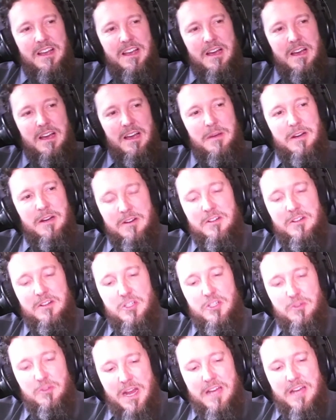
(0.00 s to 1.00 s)
our
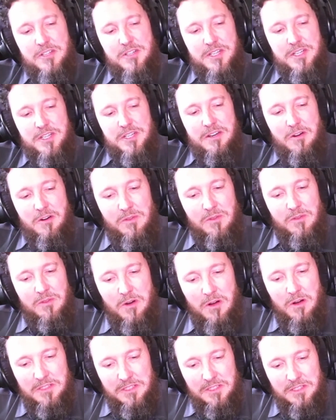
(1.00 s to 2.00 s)
strategy
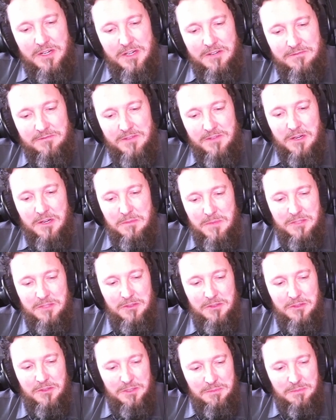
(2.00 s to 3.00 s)
overall is very
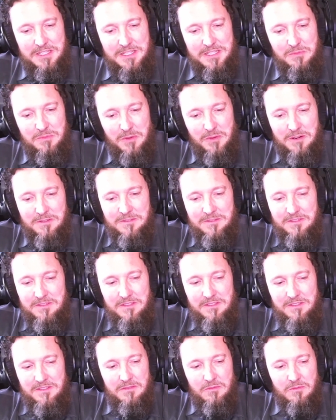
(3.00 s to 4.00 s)
fundamentals based, where
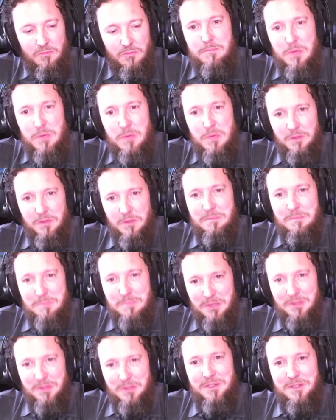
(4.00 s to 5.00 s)
we build and
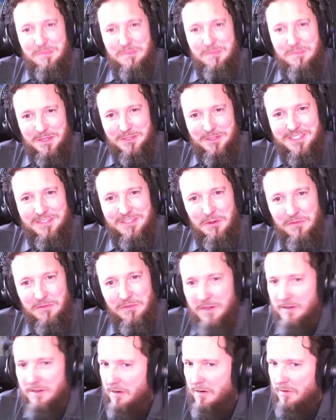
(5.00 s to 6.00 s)
build and build, and we
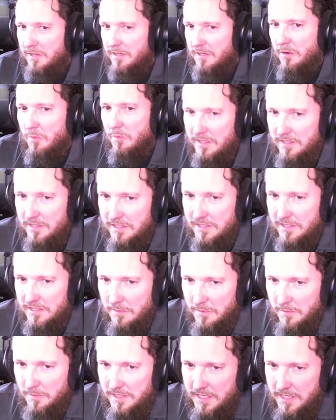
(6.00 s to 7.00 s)
figure out, what does
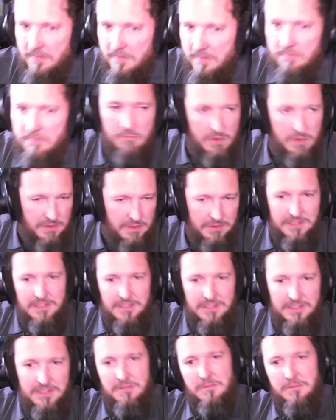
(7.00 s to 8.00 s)
someone need? We build
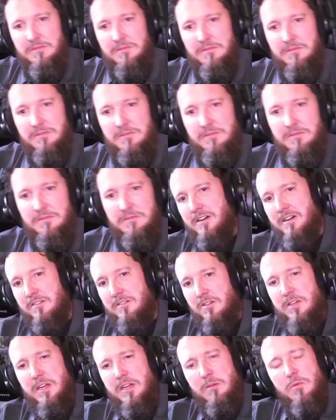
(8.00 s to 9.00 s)
it. We figure
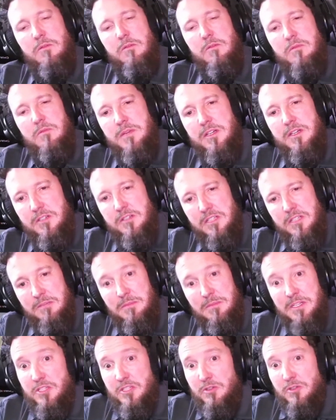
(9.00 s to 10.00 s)
out, okay, what would be a good
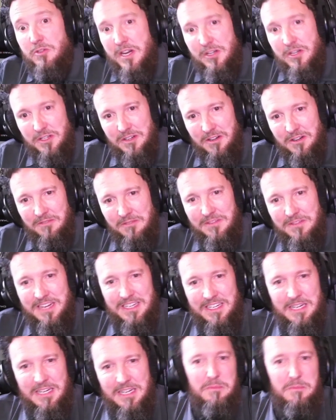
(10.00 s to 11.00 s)
demonstration of
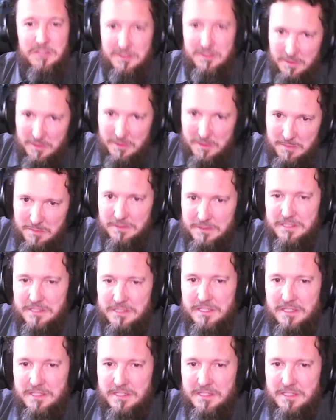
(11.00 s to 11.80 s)
that capability? We build it.